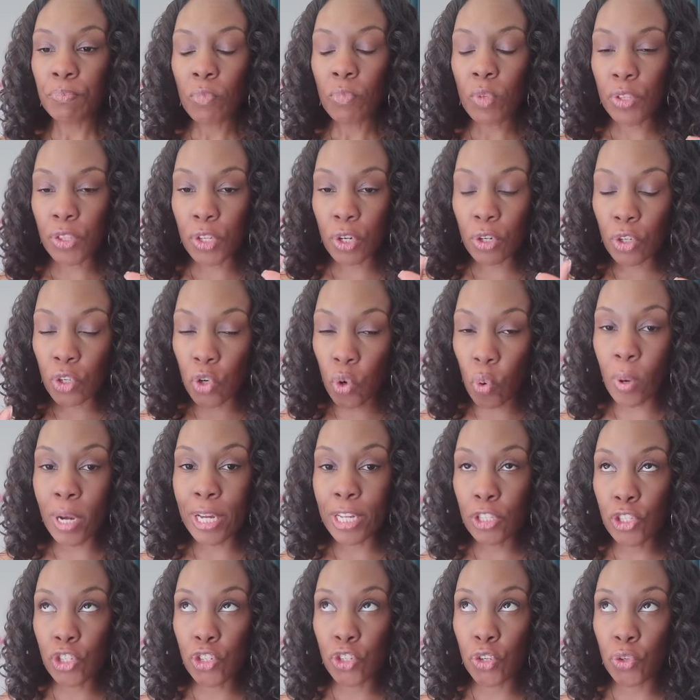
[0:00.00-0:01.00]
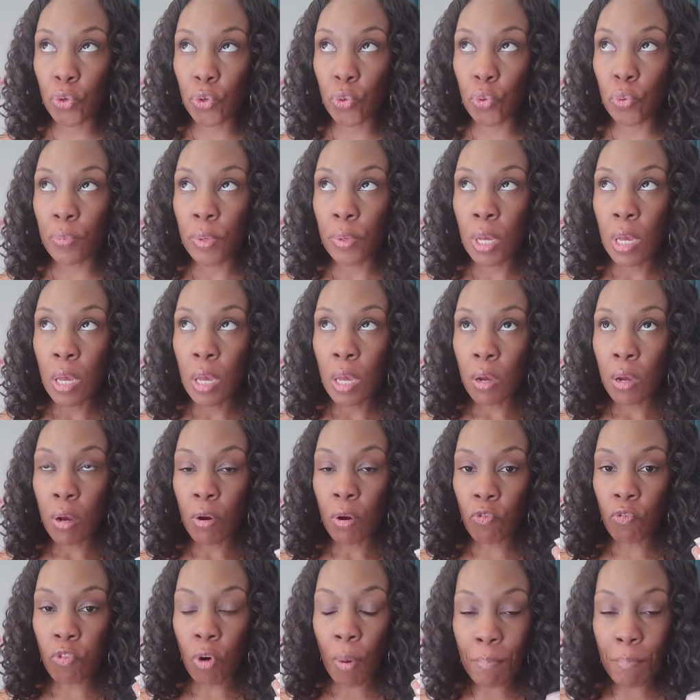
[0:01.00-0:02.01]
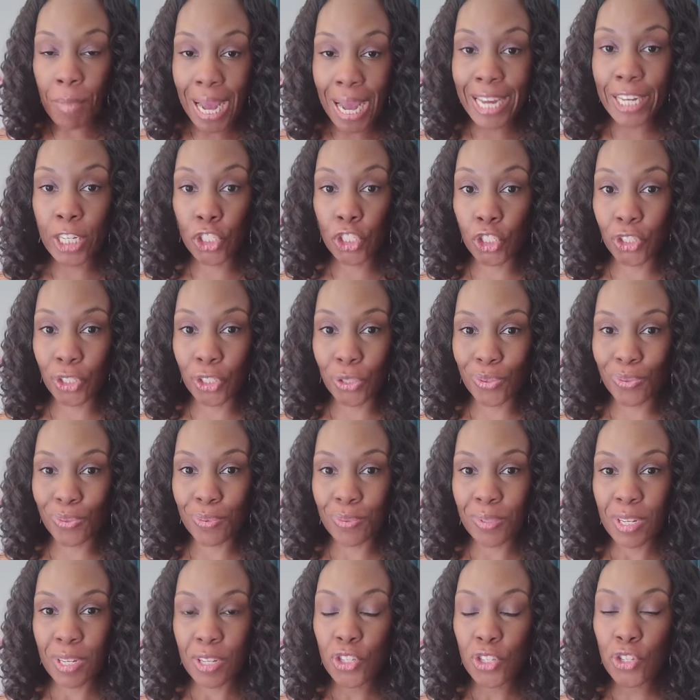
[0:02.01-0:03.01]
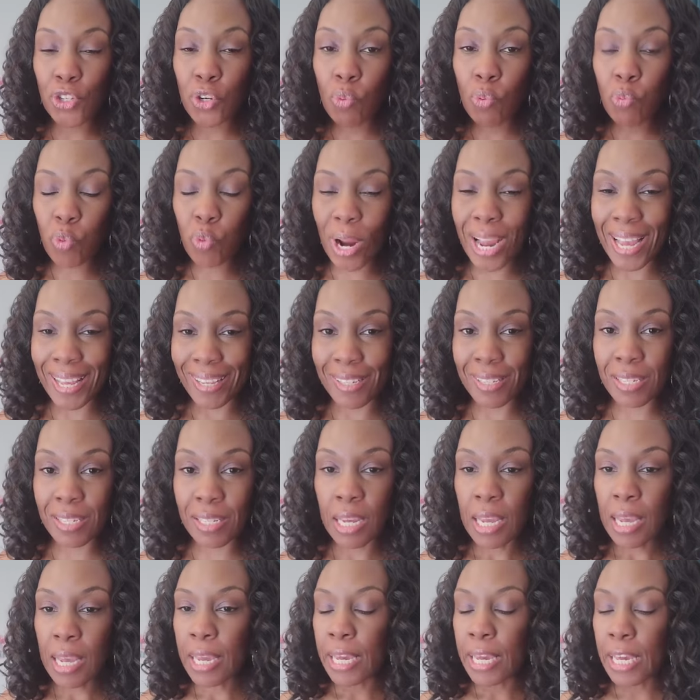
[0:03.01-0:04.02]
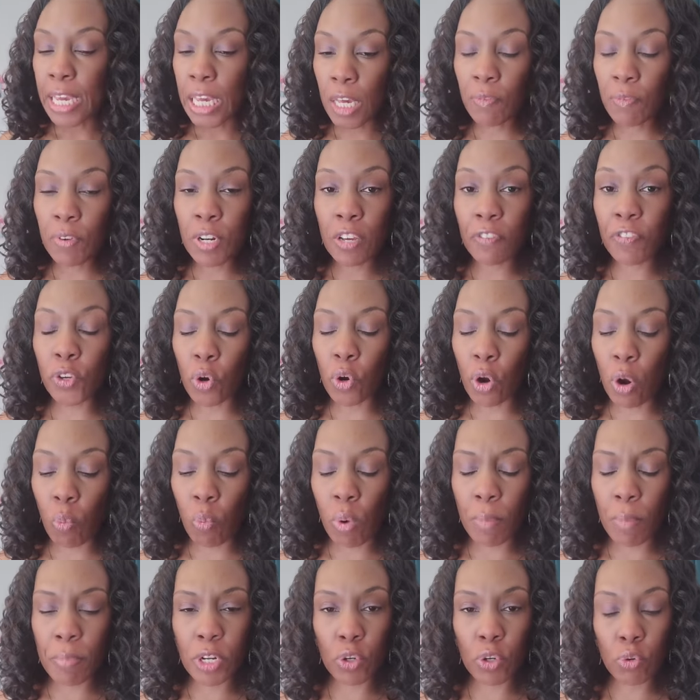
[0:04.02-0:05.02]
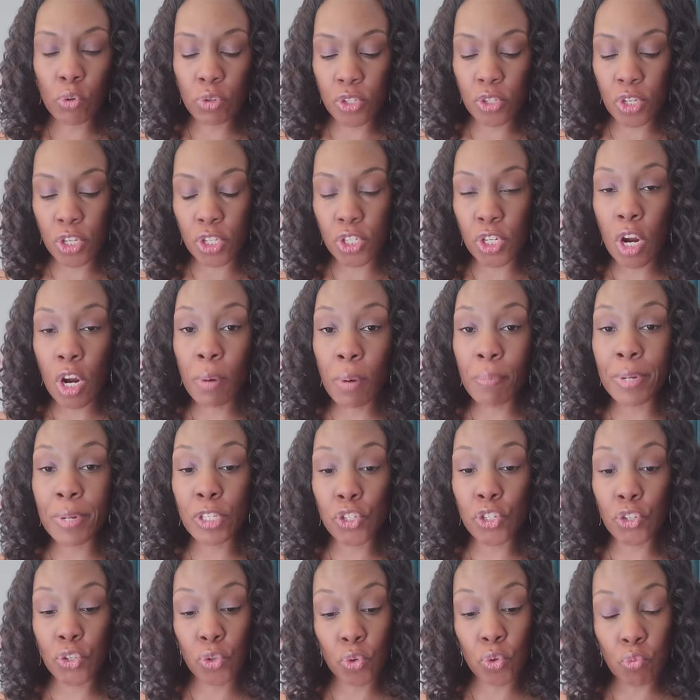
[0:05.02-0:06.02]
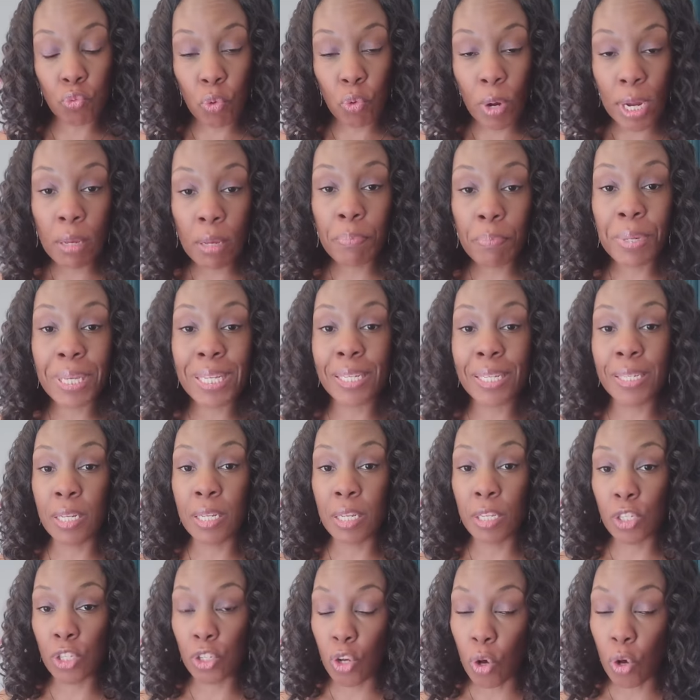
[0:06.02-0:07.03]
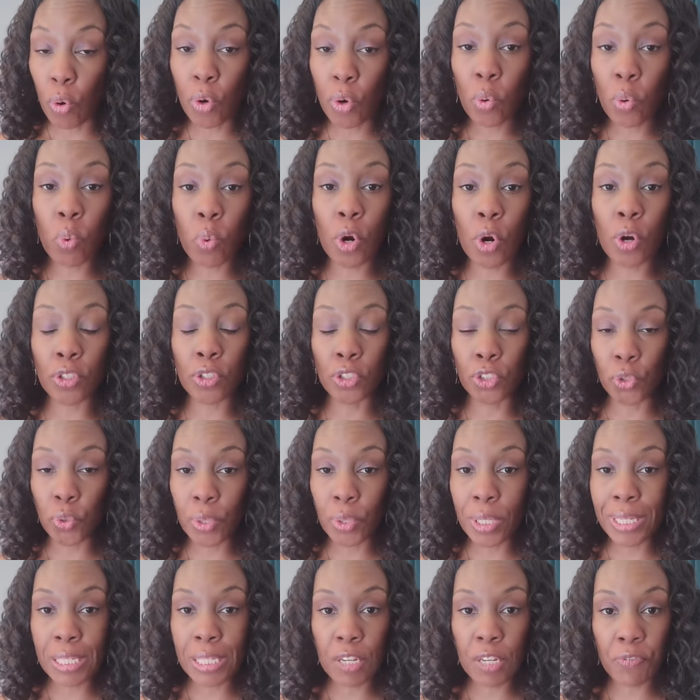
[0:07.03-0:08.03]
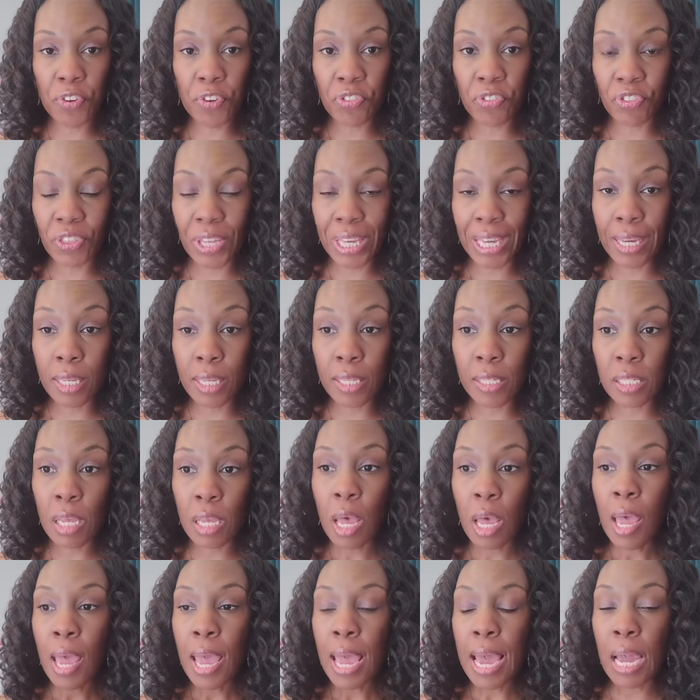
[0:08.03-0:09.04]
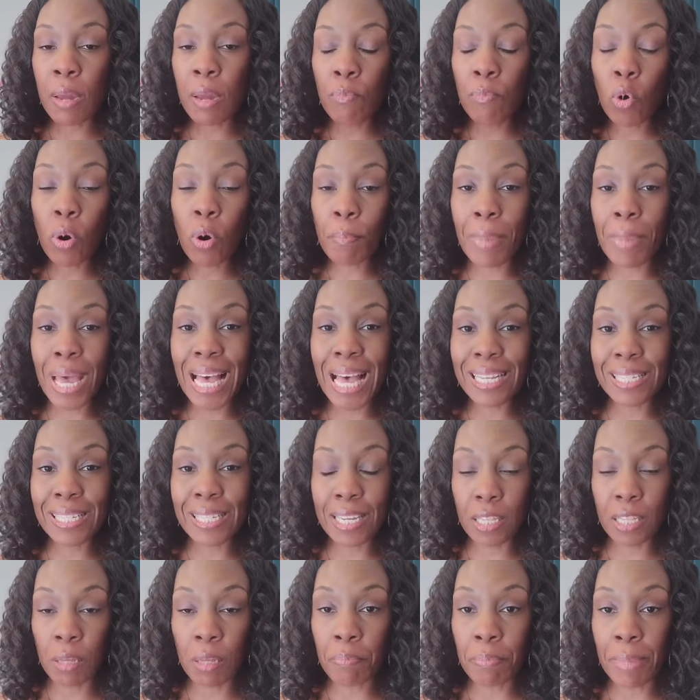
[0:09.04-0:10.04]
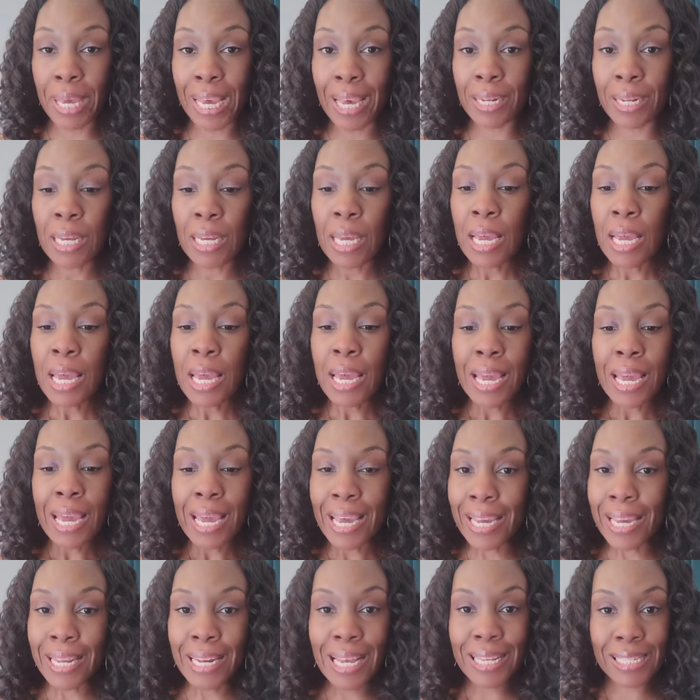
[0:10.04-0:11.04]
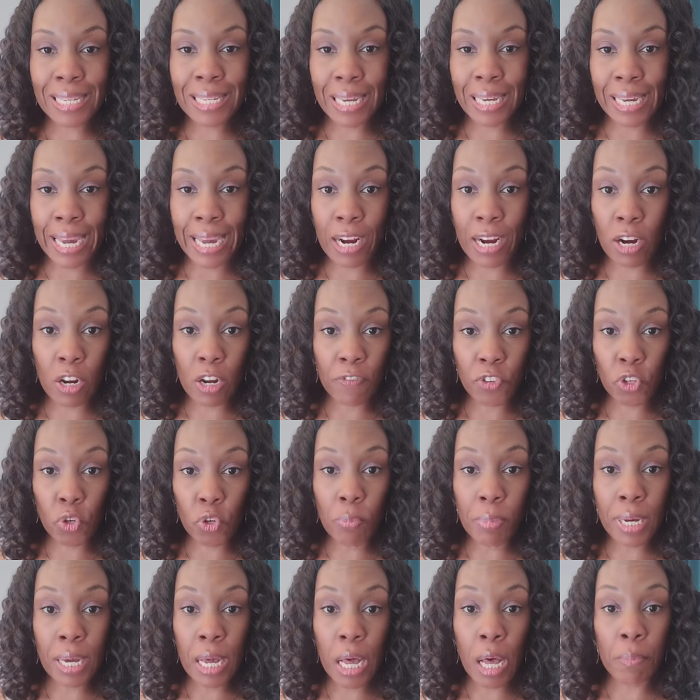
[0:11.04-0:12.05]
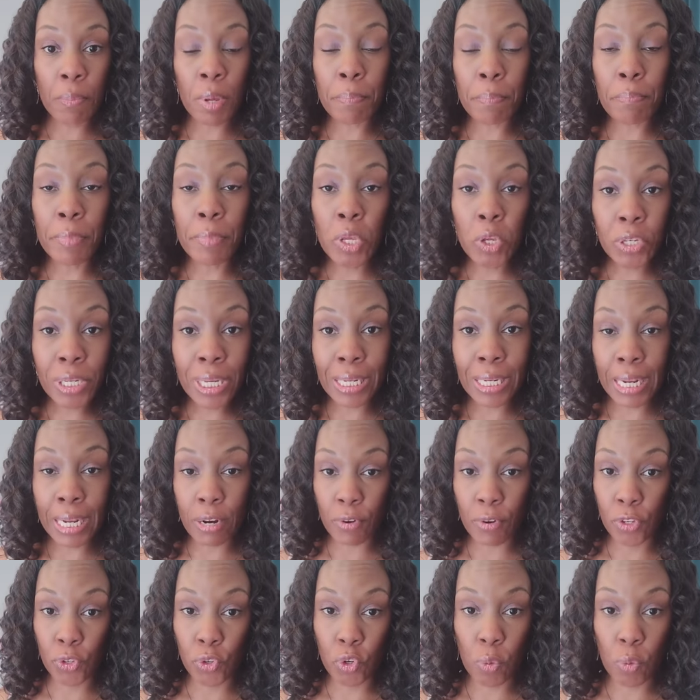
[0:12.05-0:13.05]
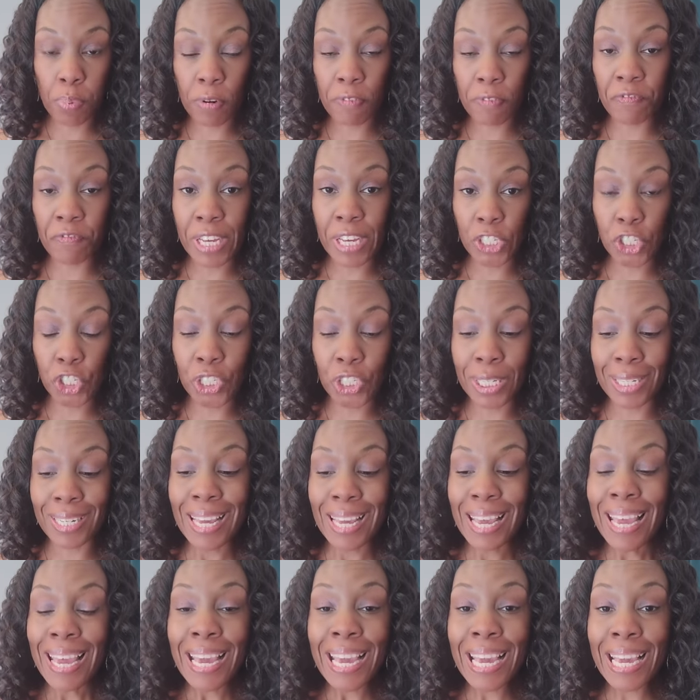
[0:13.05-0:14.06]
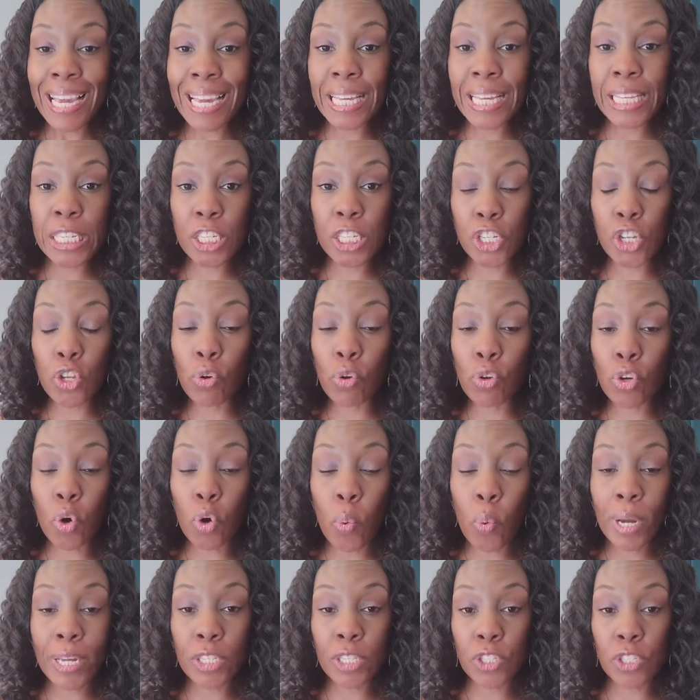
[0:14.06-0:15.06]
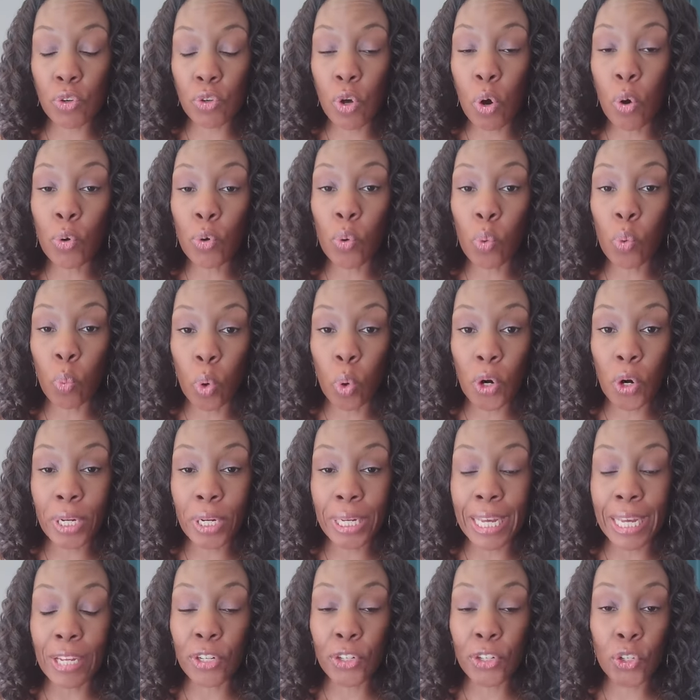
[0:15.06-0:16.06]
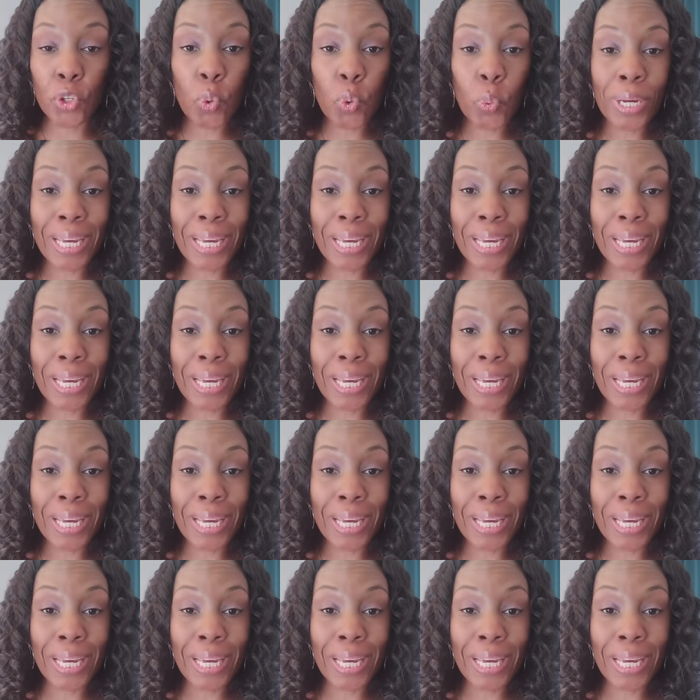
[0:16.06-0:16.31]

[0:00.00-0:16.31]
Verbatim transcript: They're going to remind you to rest. Even if you're a woman who's determined to run a business, go to work, do these different things, a more masculine man, He doesn't care if you become a millionaire in your profession. He's still going to go to work and do what